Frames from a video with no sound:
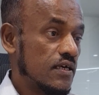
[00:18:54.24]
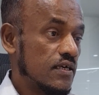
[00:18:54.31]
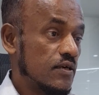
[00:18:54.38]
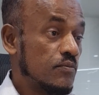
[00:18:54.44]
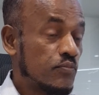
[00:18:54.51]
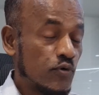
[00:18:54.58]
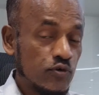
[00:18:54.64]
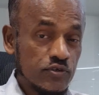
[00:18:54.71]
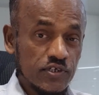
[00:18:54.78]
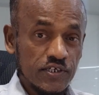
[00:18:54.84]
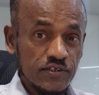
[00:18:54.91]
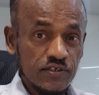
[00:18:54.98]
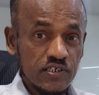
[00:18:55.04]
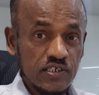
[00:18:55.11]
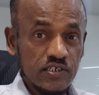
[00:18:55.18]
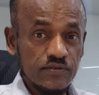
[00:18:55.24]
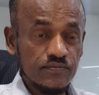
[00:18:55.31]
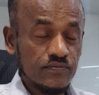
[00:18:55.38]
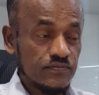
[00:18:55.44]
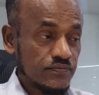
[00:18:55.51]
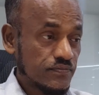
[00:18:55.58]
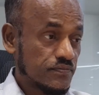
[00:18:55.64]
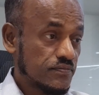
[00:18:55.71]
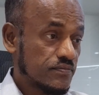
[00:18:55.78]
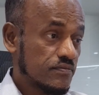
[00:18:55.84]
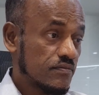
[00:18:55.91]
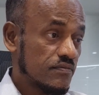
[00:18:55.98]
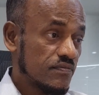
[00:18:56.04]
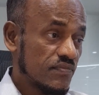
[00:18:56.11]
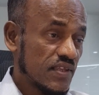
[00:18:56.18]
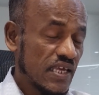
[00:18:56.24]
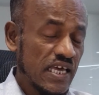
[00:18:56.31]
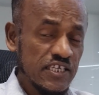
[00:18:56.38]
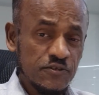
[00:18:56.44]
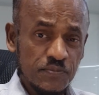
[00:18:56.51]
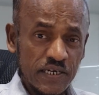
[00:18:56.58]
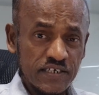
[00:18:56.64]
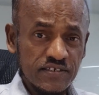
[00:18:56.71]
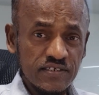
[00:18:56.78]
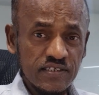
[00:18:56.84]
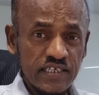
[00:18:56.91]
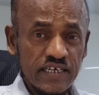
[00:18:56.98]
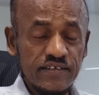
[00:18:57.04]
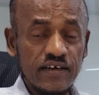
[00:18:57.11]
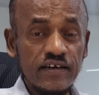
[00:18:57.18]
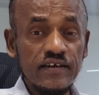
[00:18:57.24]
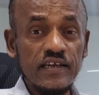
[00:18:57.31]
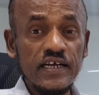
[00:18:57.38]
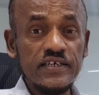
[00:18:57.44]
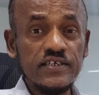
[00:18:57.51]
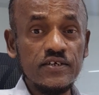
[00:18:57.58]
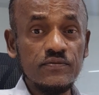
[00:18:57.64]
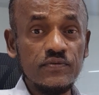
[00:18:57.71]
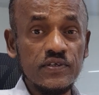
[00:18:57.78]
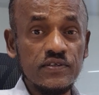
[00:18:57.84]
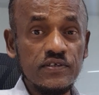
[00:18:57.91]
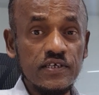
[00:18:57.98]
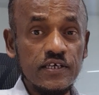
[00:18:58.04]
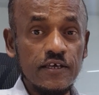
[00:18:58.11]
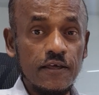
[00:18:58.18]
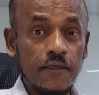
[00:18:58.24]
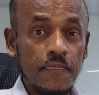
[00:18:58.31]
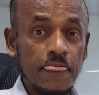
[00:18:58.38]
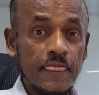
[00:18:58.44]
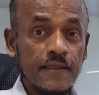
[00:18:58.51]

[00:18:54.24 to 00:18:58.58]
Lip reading: important aspects that are related with the